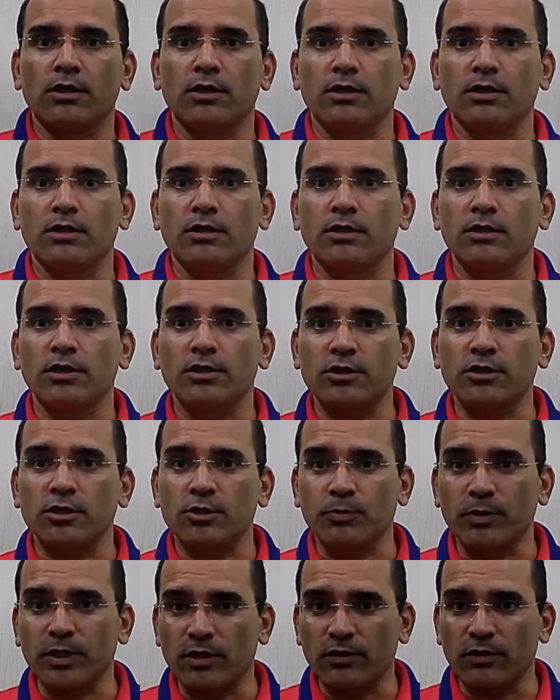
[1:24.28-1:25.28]
This
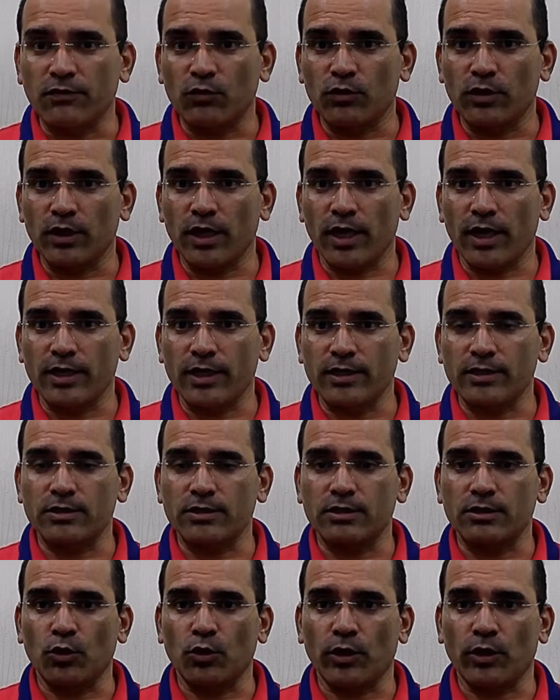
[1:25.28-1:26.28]
speakerphone
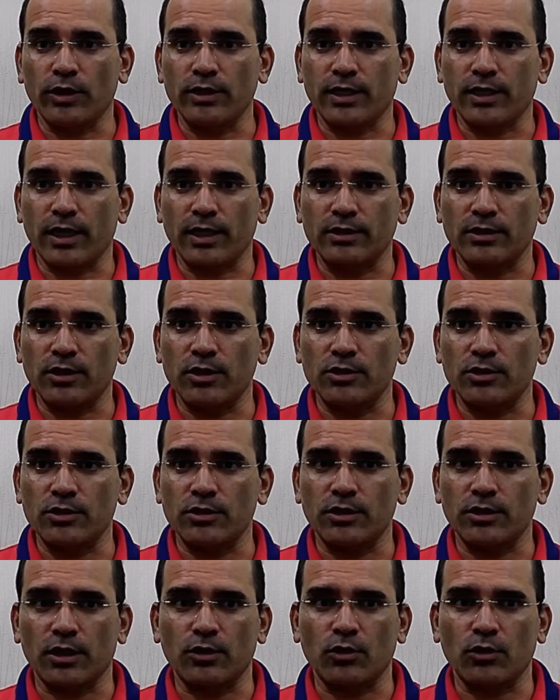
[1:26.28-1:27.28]
has noise cancellation
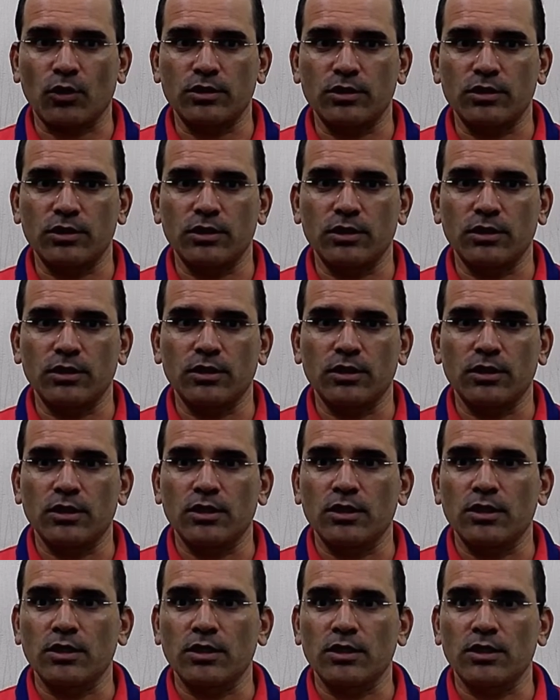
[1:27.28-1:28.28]
technology
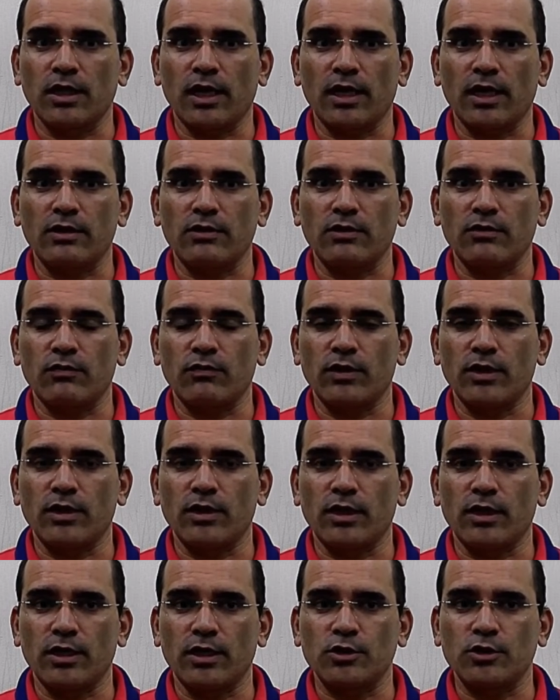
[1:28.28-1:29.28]
that will
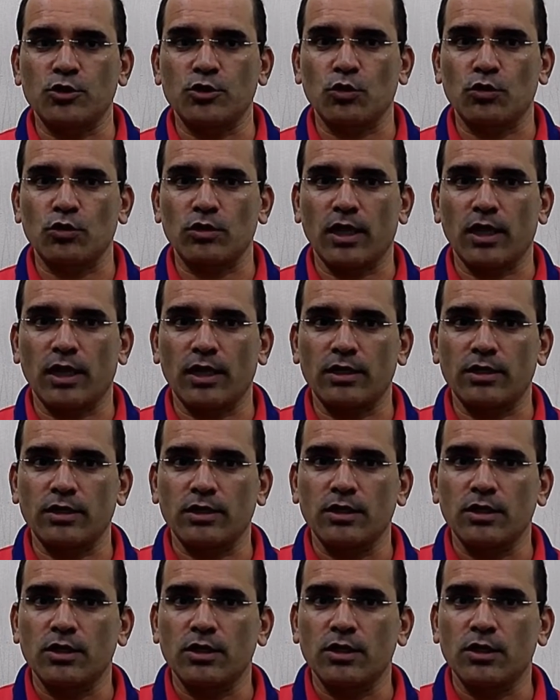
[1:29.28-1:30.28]
ensure that
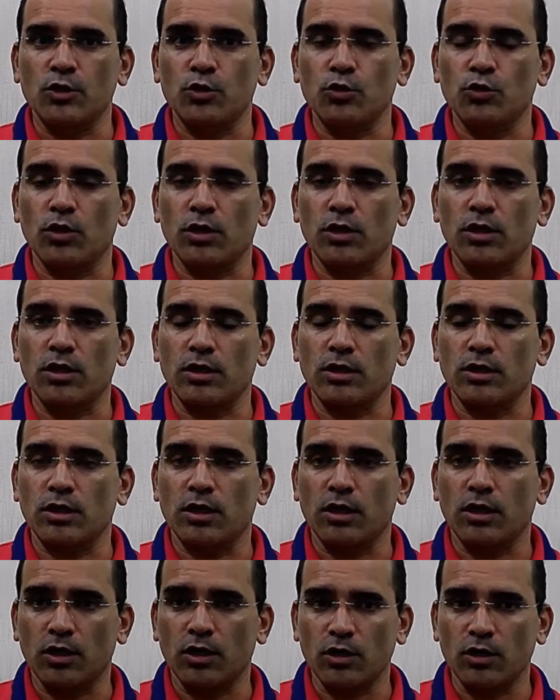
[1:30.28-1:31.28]
you are
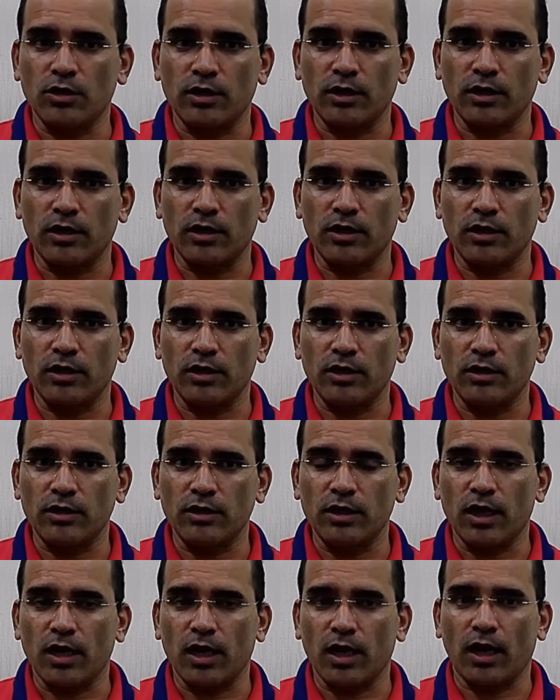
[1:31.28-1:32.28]
heard clearly
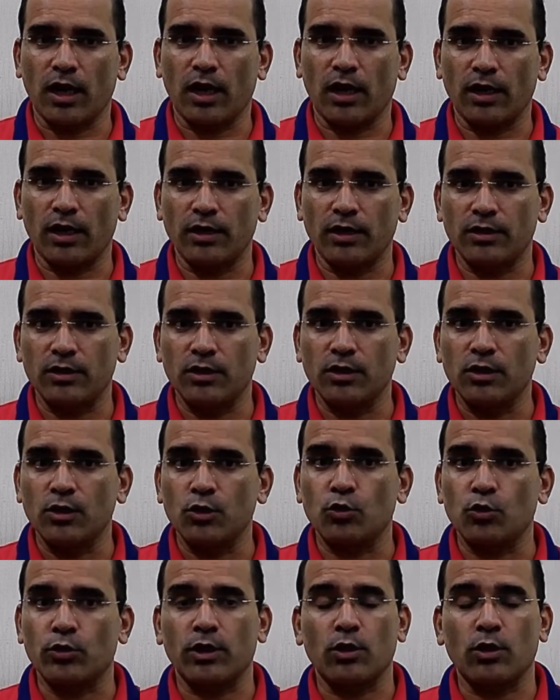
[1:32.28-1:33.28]
and you
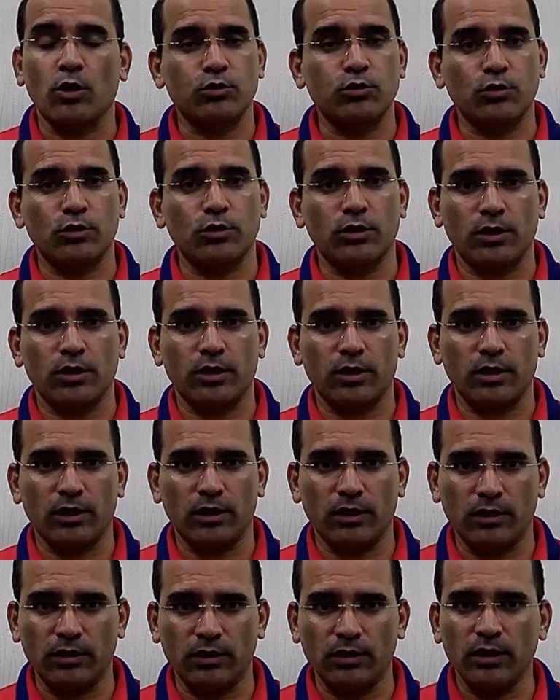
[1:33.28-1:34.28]
can also hear
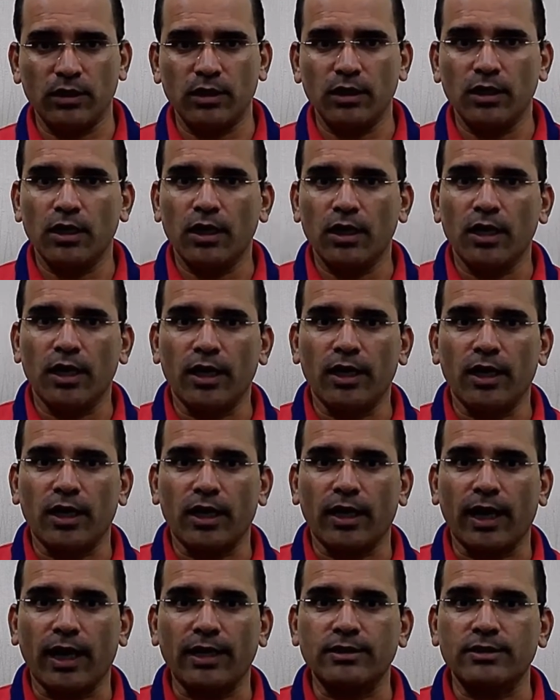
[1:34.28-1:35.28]
clearly. It
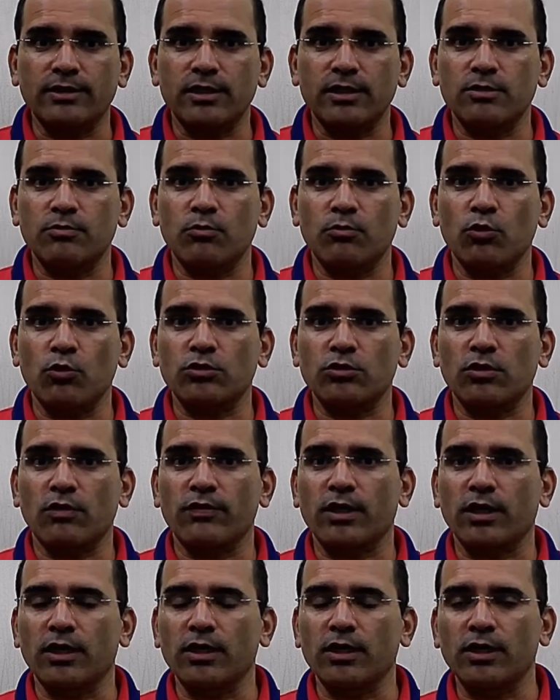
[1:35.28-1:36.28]
cancels most of the
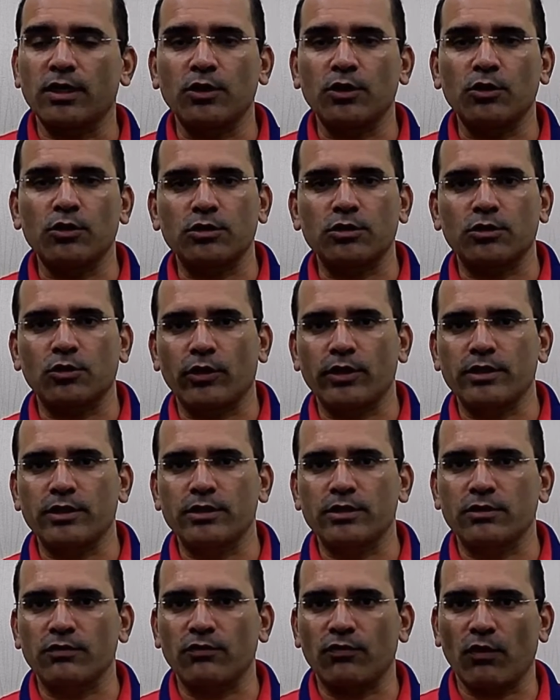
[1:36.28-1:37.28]
continuous
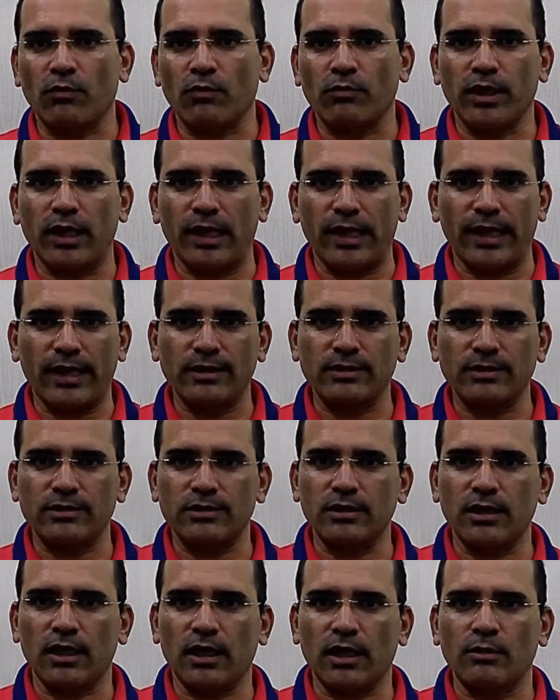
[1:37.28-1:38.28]
noise from the
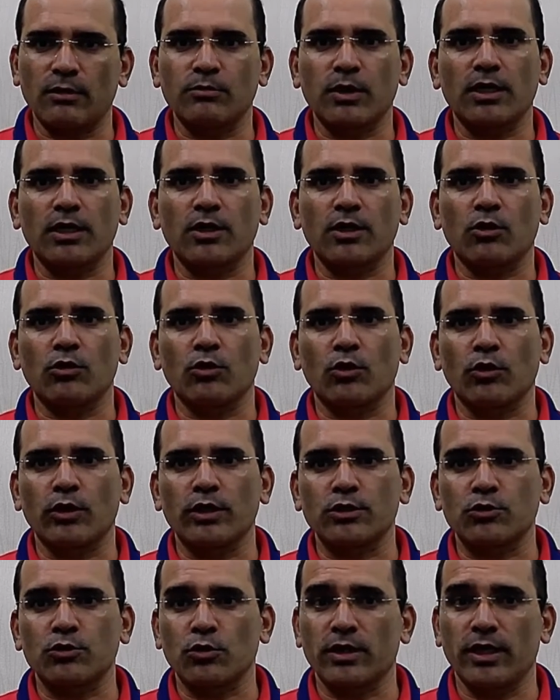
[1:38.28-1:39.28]
AC and background noise
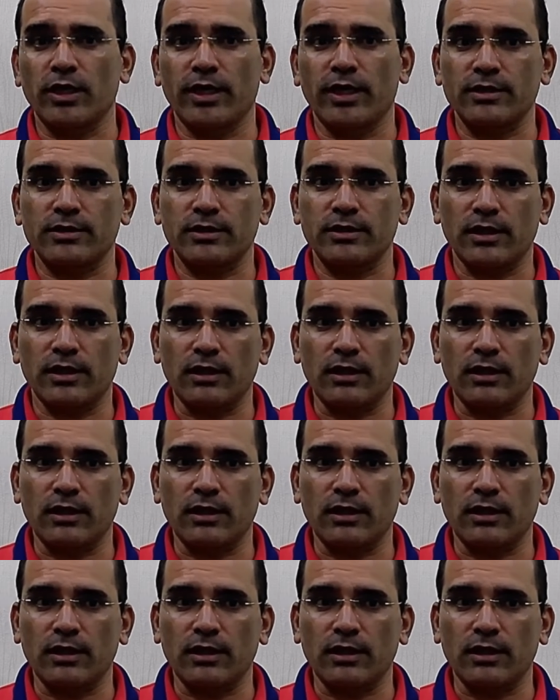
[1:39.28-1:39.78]
to a great extent.